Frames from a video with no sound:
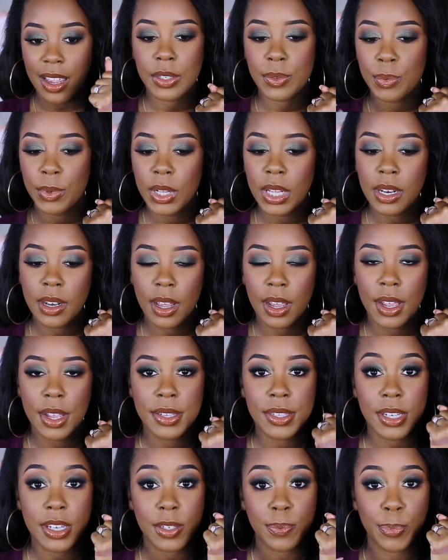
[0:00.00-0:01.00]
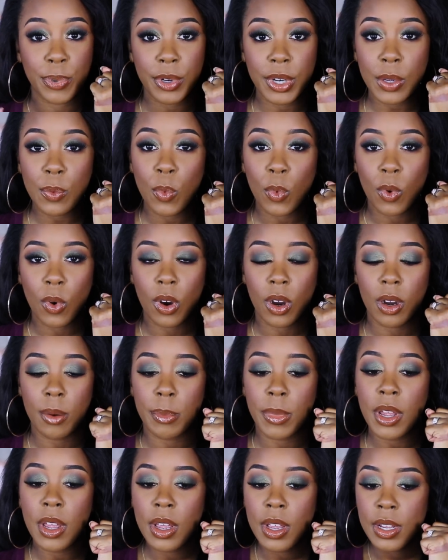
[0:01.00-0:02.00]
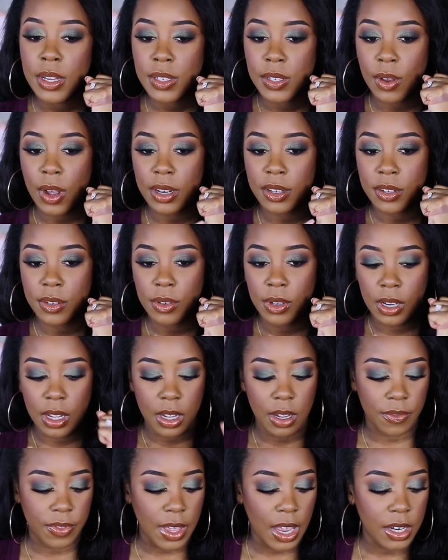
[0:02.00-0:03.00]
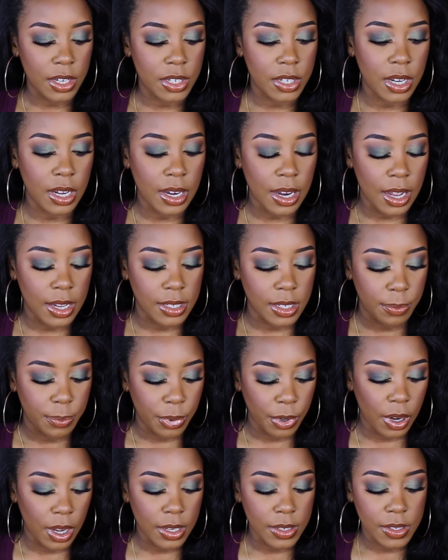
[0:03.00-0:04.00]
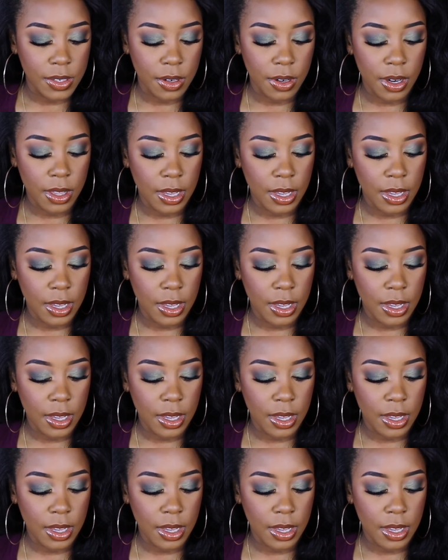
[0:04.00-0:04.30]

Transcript: It's really nice, it's pretty warm, so I do love that shade as a bronzer.